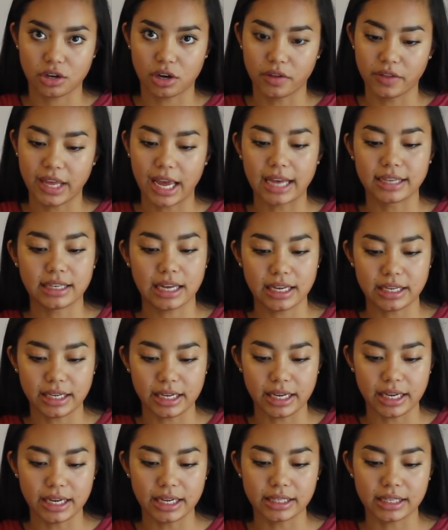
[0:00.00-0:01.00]
on the SAT
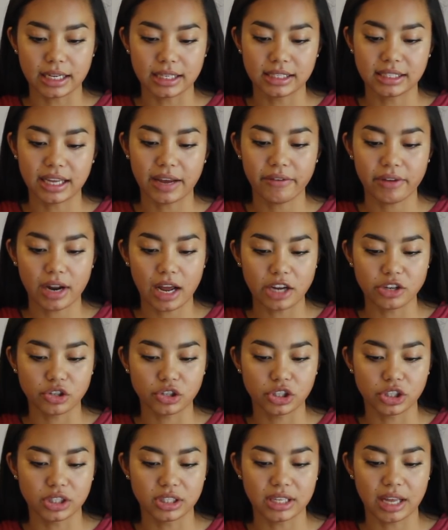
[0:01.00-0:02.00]
is a
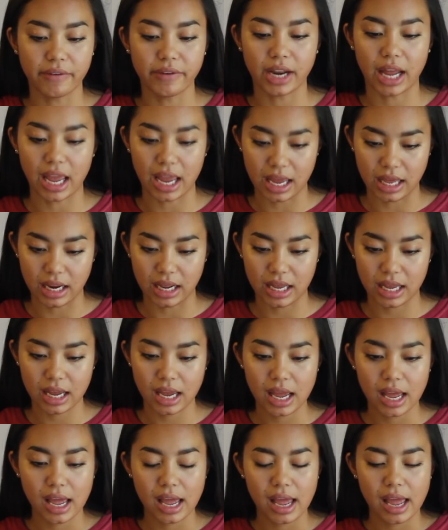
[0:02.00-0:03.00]
700 to 780.